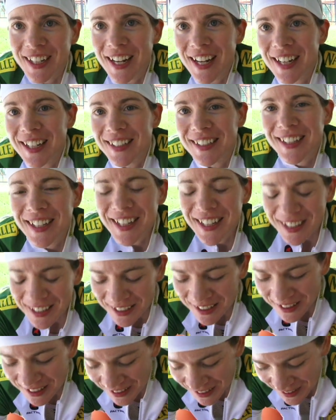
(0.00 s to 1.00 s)
And uh,
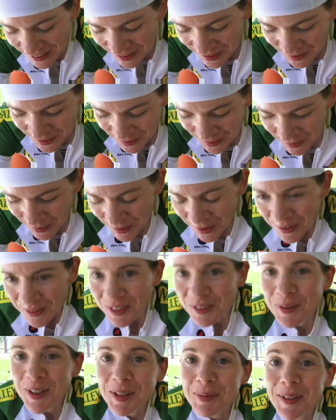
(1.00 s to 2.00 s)

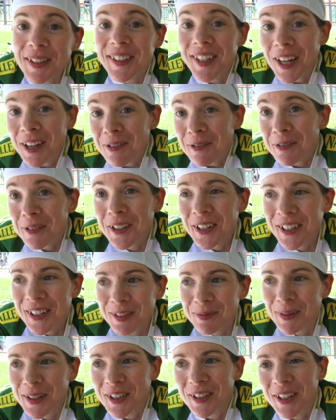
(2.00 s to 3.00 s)
this week's been tough.
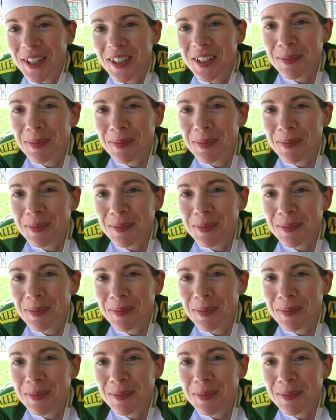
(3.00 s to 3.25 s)
It's been a great